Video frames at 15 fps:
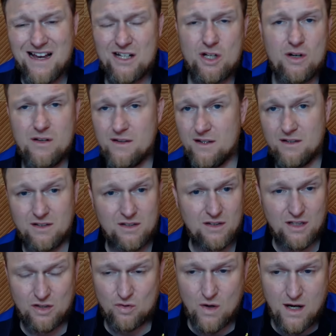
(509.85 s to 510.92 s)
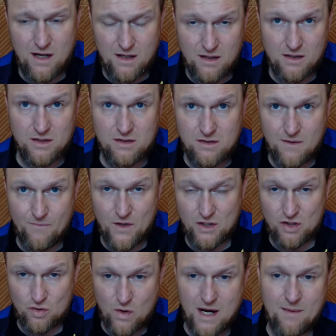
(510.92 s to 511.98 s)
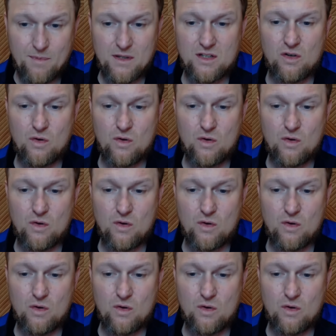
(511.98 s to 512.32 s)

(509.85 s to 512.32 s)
I show you the the stripe uh, the stripe